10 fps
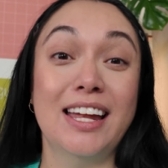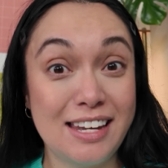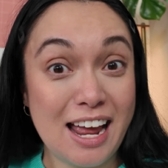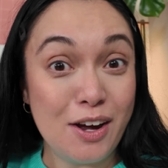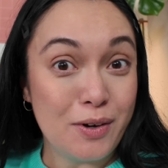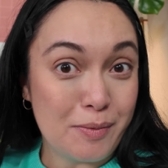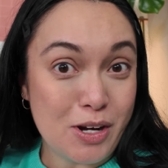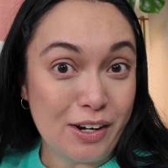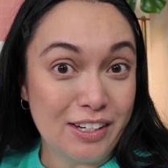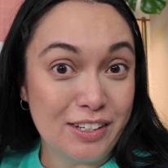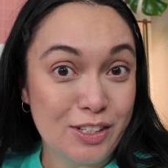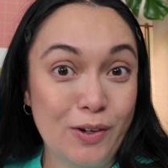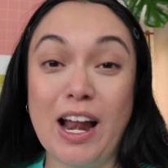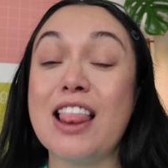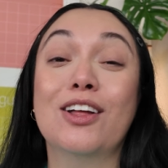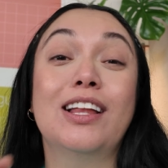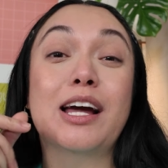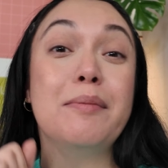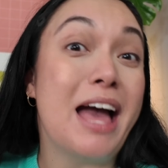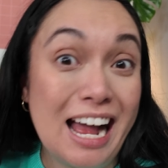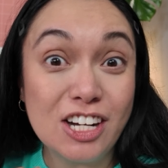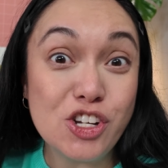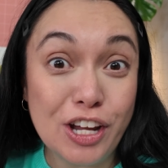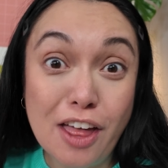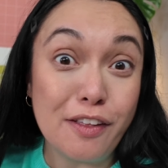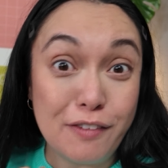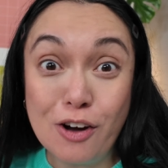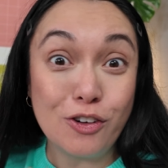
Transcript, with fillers: but making that connection is really important to keeping your